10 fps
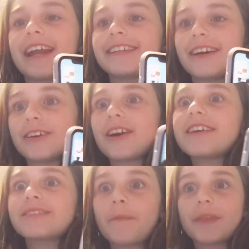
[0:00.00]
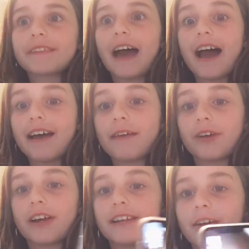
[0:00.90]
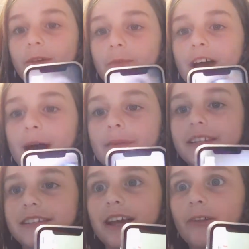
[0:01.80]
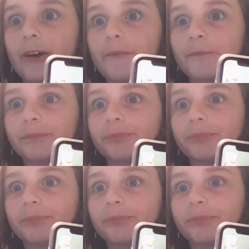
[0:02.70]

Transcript: can I tell you guys something that, Ava, can I tell them what happened to Sailor?